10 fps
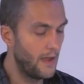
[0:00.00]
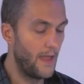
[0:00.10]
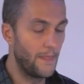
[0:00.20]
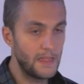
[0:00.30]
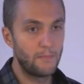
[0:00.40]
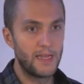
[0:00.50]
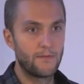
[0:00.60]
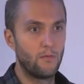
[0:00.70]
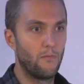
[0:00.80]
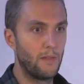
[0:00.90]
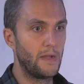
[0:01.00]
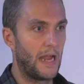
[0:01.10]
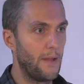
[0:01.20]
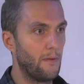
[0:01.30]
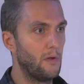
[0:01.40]
And that platform will be
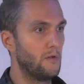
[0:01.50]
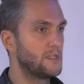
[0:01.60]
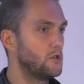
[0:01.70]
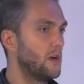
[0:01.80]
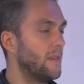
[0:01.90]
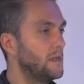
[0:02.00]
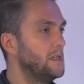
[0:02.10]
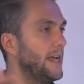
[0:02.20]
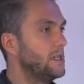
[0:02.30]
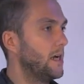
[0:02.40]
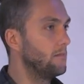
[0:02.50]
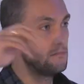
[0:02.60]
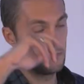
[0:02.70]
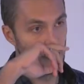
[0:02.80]
capable of storing the data